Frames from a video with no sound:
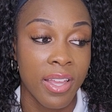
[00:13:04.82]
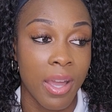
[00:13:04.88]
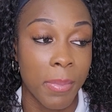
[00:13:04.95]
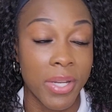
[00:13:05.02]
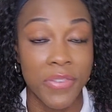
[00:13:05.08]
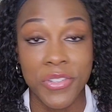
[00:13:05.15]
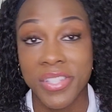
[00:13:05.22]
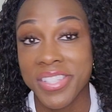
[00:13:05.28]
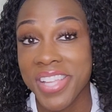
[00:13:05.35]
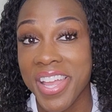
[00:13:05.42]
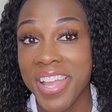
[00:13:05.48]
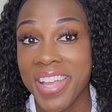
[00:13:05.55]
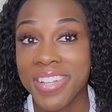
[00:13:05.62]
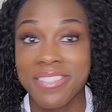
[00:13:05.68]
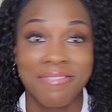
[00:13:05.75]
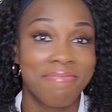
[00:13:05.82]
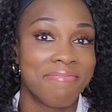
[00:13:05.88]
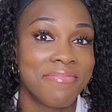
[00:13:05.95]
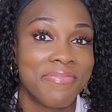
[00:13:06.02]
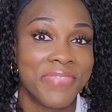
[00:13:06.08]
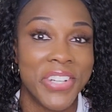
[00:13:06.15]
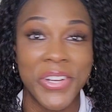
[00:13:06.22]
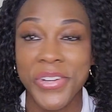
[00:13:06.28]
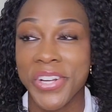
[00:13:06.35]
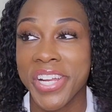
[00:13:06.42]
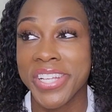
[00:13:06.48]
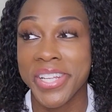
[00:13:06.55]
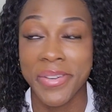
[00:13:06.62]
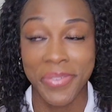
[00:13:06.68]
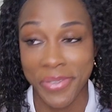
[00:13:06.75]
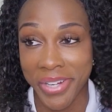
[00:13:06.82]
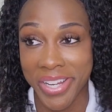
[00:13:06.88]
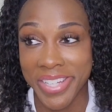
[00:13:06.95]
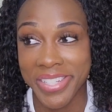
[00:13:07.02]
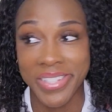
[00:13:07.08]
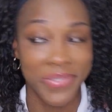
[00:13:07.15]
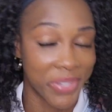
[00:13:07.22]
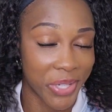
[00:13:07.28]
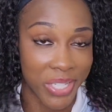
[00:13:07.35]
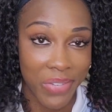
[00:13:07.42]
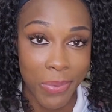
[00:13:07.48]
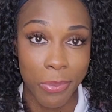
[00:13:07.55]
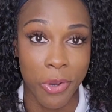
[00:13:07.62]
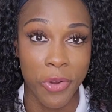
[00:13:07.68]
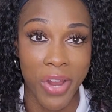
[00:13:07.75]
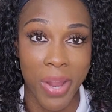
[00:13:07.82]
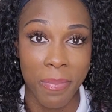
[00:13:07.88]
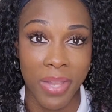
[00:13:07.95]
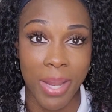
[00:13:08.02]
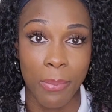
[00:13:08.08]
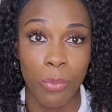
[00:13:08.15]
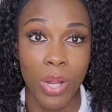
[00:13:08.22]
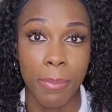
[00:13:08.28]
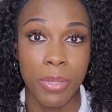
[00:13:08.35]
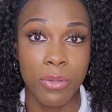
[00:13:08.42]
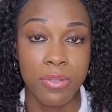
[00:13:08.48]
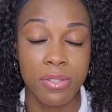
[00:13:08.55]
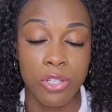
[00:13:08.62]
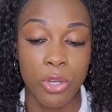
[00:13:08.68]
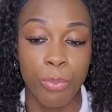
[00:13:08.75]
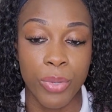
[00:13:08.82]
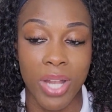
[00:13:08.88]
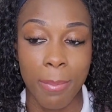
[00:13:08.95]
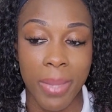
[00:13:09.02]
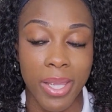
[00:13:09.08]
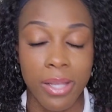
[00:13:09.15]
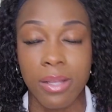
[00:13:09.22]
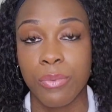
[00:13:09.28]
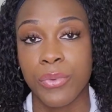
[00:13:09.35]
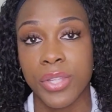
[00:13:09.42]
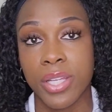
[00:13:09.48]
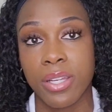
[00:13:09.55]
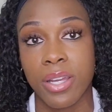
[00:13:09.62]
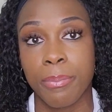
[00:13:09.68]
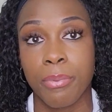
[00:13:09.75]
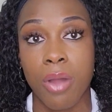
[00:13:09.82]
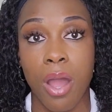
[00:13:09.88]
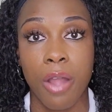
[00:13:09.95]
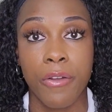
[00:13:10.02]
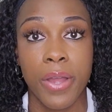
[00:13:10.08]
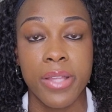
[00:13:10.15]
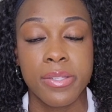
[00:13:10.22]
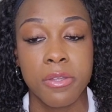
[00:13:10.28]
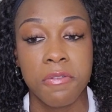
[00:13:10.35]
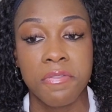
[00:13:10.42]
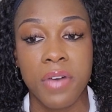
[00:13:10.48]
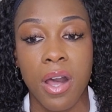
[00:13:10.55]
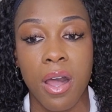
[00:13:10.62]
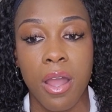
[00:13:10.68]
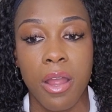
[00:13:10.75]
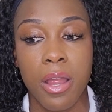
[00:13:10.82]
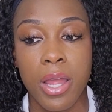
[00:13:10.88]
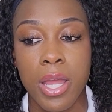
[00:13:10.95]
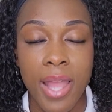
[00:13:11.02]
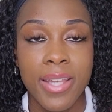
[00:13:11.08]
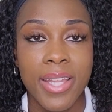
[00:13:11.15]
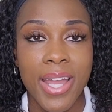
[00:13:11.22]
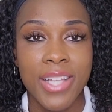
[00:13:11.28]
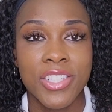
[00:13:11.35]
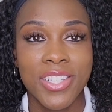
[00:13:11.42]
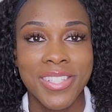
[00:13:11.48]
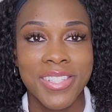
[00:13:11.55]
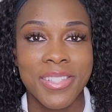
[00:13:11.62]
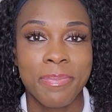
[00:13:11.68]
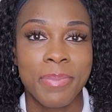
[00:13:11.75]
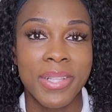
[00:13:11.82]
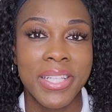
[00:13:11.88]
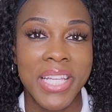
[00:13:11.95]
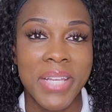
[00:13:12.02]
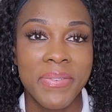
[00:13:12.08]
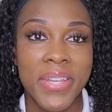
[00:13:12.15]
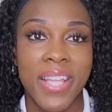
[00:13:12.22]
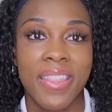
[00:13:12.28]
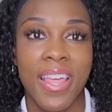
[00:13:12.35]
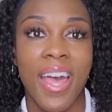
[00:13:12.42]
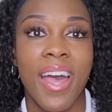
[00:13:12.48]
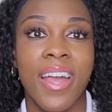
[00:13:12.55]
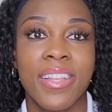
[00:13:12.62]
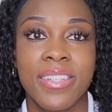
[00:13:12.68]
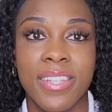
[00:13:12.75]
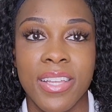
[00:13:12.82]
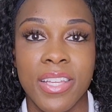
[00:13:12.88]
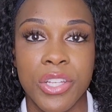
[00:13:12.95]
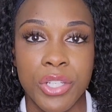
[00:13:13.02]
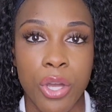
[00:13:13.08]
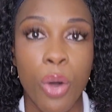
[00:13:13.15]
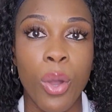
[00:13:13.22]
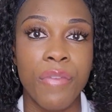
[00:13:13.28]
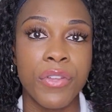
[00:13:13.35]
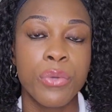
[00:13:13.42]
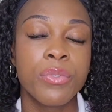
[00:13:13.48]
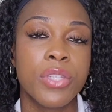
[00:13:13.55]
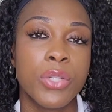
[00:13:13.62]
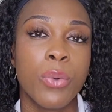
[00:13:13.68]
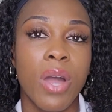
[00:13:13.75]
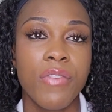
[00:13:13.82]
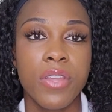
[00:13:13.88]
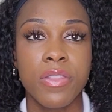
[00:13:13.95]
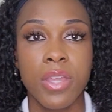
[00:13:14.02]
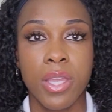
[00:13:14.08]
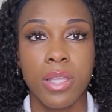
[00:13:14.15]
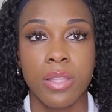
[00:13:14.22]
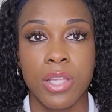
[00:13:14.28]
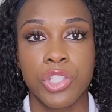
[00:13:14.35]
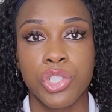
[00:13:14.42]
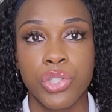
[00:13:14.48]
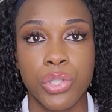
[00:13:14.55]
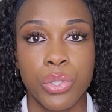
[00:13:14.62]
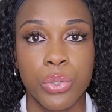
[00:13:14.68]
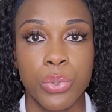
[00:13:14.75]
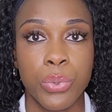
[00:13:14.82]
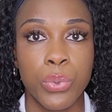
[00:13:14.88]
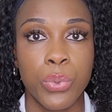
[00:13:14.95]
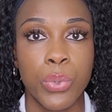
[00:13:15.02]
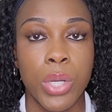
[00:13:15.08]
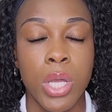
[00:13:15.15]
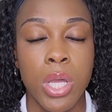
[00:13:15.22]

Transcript: in a different state, very different program than what I'm used to, but I'm making really good progress so far. And yeah, just believing that, you know, if you do everything that you